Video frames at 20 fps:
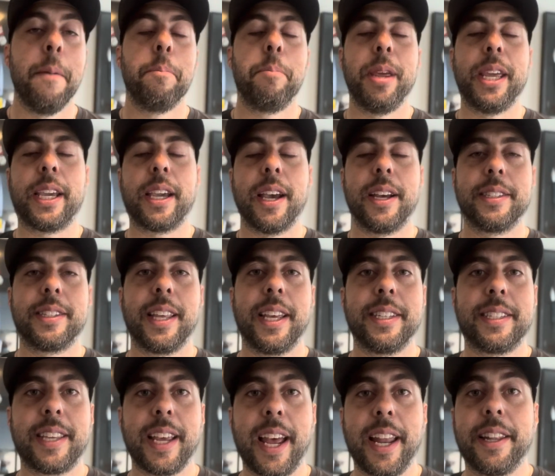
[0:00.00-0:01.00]
because they
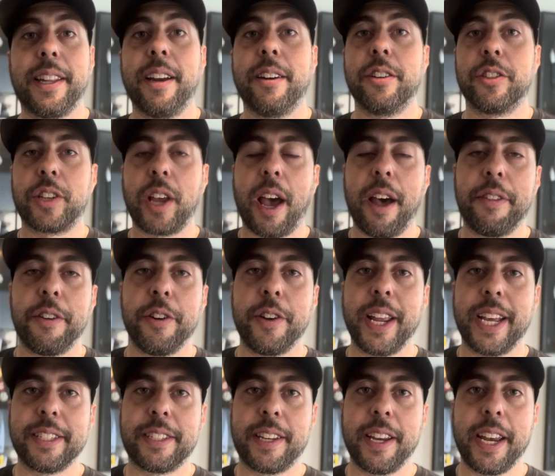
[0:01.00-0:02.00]
said there's other
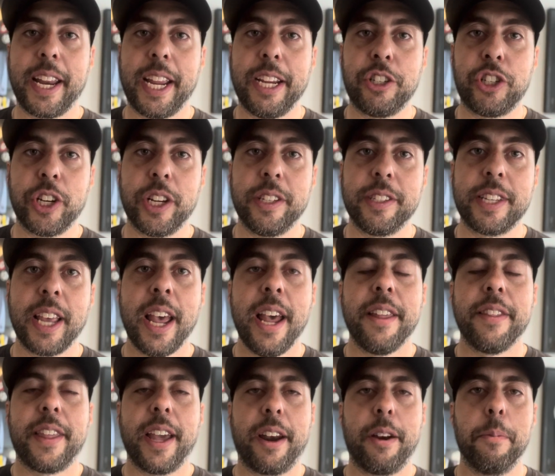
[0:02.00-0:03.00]
destinations
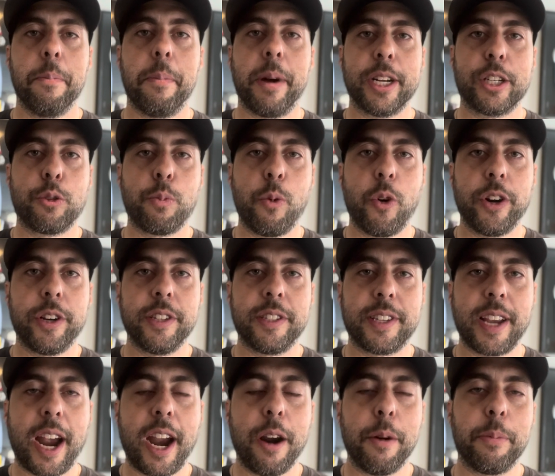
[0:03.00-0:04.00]
that are much more
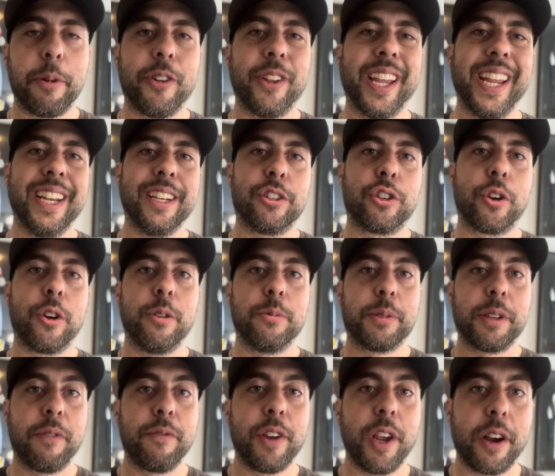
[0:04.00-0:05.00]
desirable in
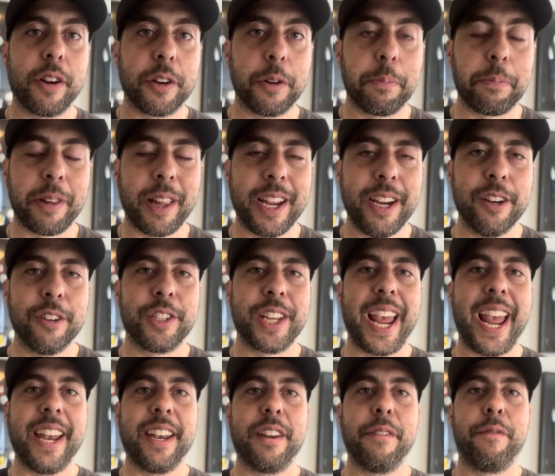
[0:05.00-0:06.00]
terms of younger players
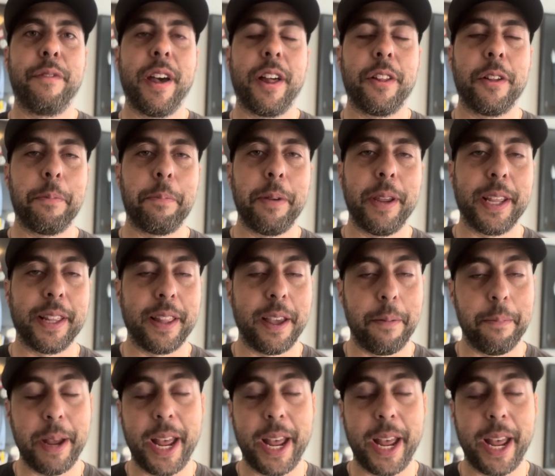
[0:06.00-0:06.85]
and developing them.